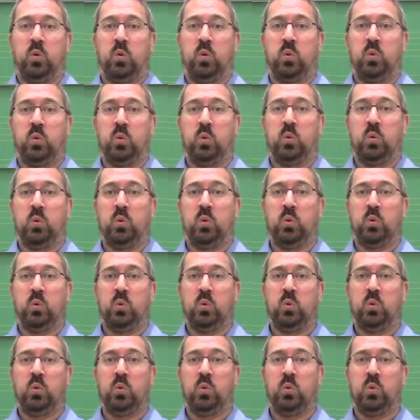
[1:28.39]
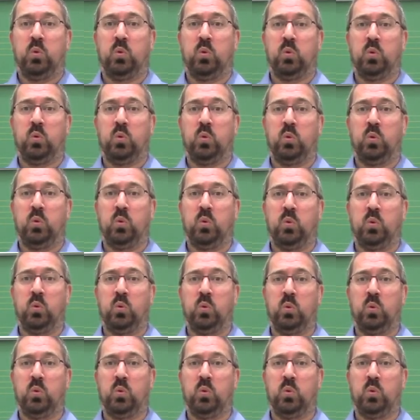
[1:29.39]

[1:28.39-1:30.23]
Nobody speaks.